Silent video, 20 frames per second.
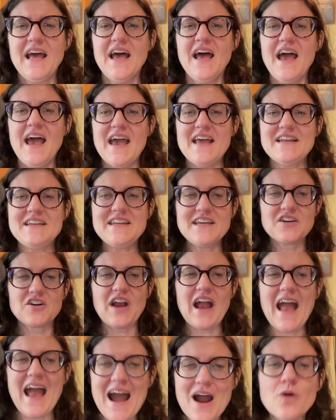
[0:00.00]
and
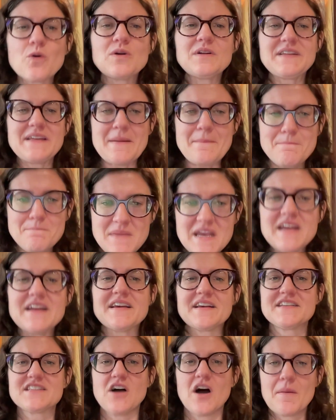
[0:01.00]
near hourly
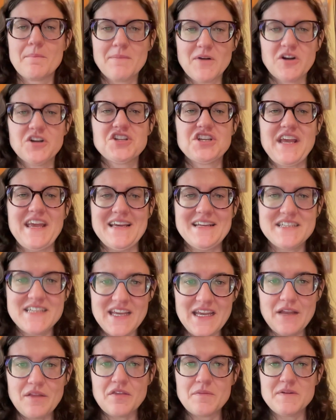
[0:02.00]
meetings on March
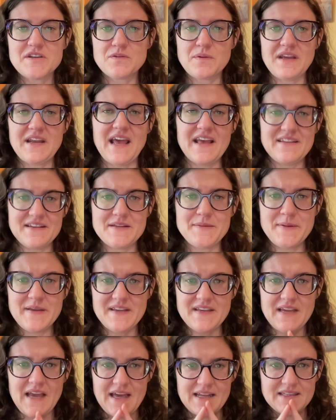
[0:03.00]
18th between
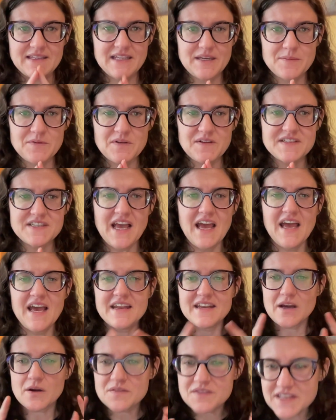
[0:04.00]
NDP and Liberals.
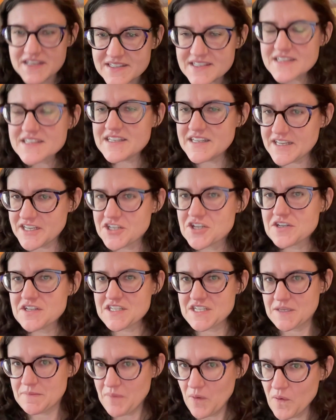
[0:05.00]
Now, this is an
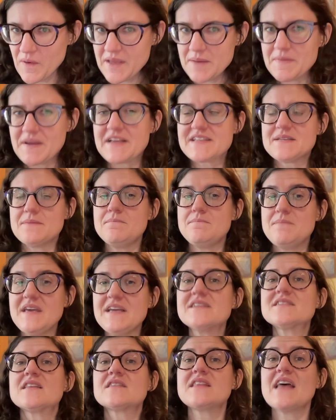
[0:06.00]
interesting point because it
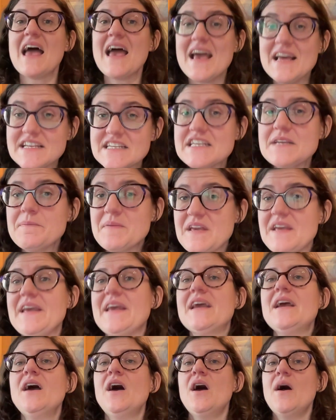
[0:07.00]
means that the
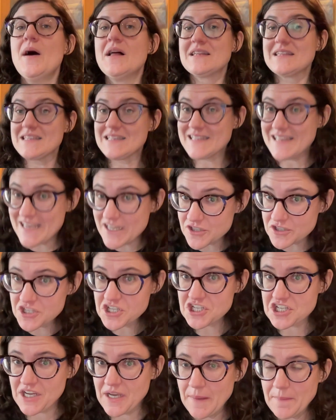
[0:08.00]
NDP
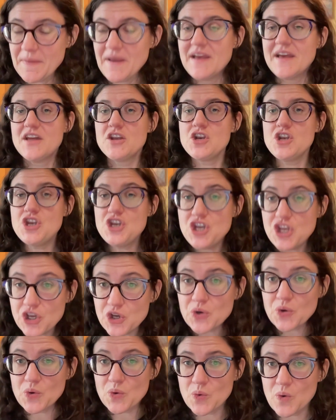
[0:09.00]
leadership
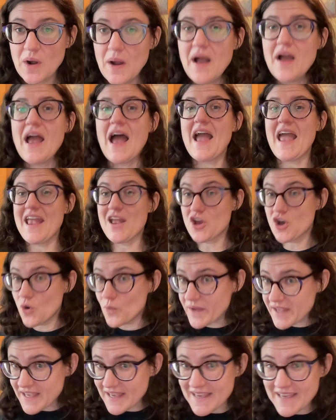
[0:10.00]
knew
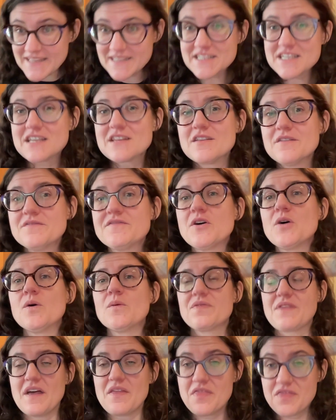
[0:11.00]
going into the
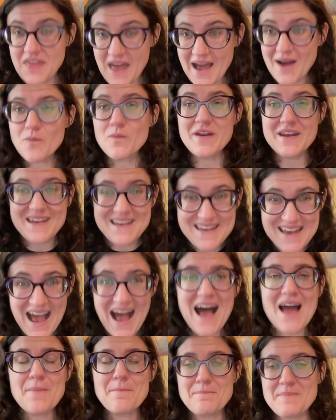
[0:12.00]
vote that would
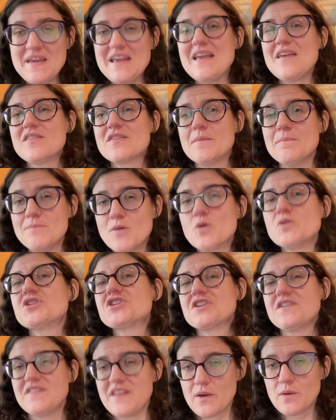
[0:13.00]
not be the
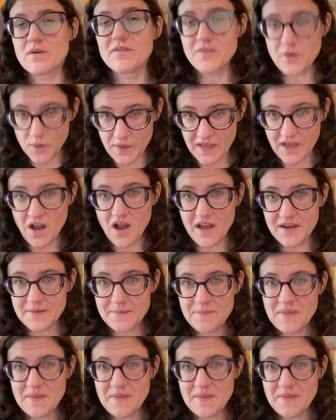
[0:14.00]
motion they were voting on.